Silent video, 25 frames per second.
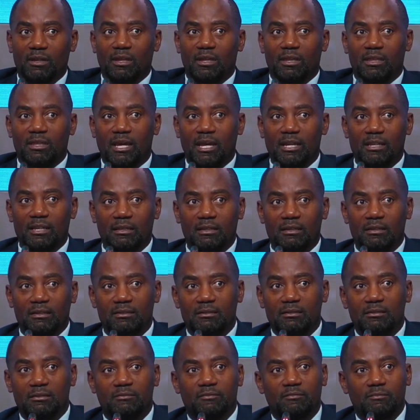that
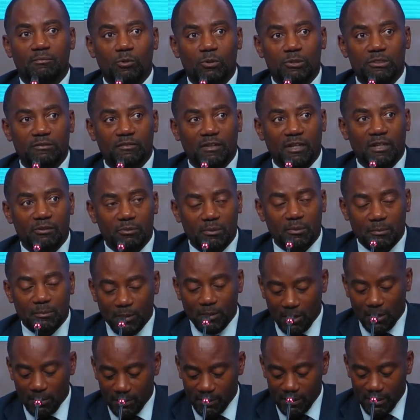the most vulnerable
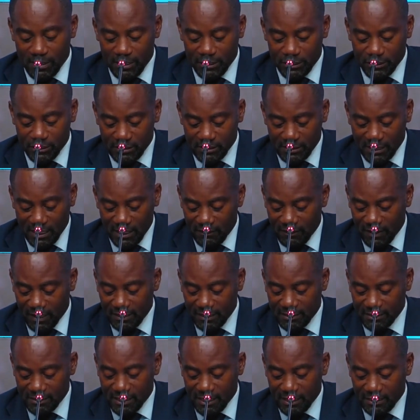populations have
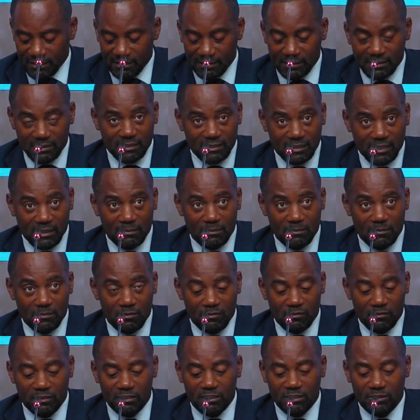access to some
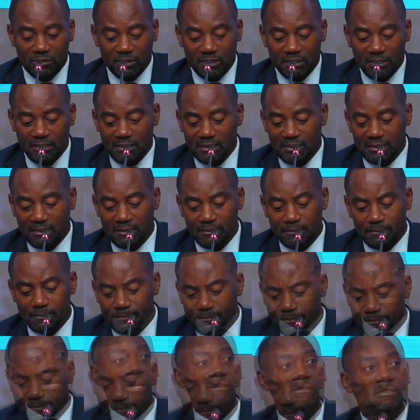resources.
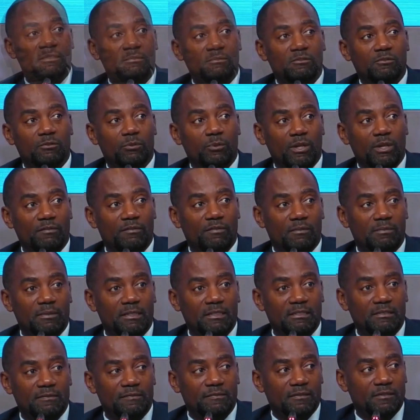We have to move away from
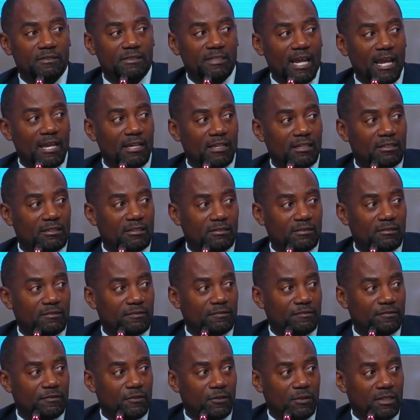this technical
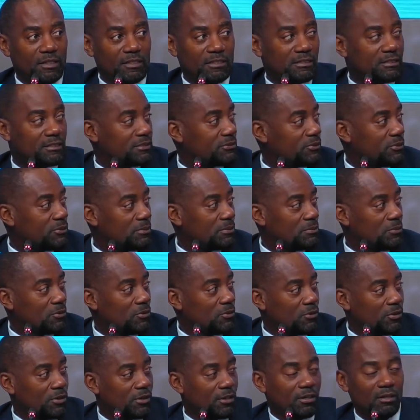focus to a
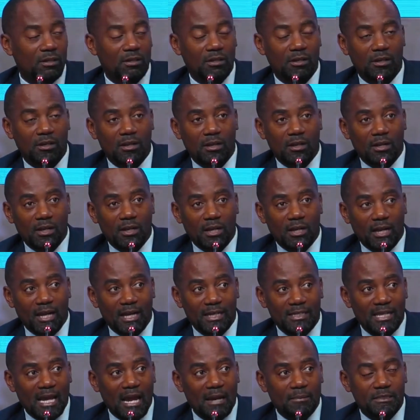more
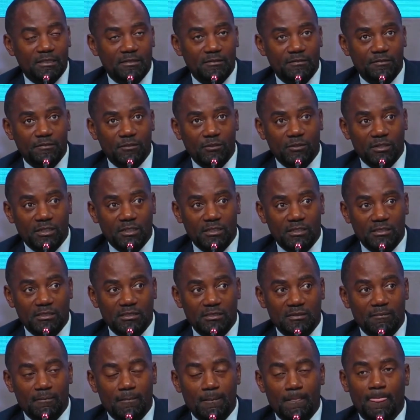adaptive focus.
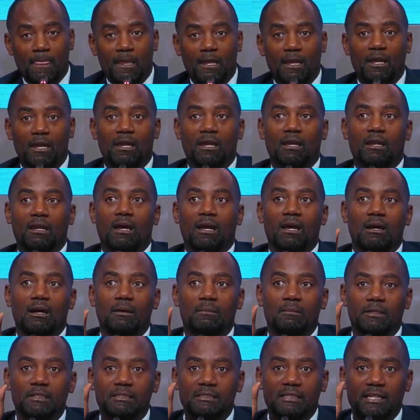
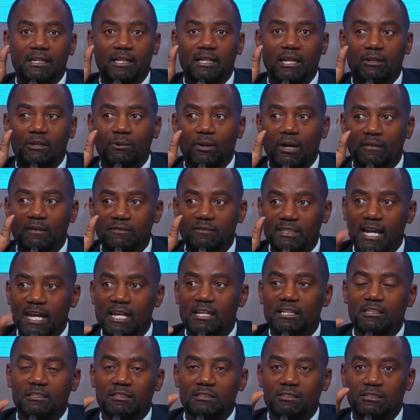This idea that you have
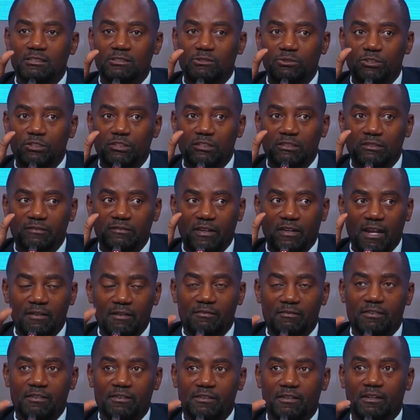technical solutions for
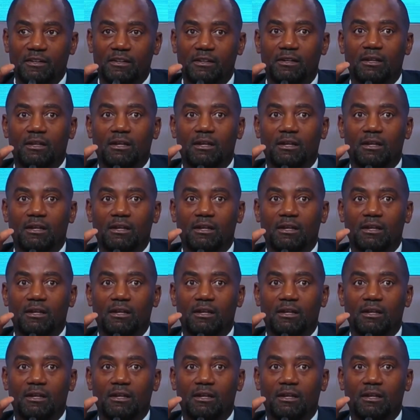everything.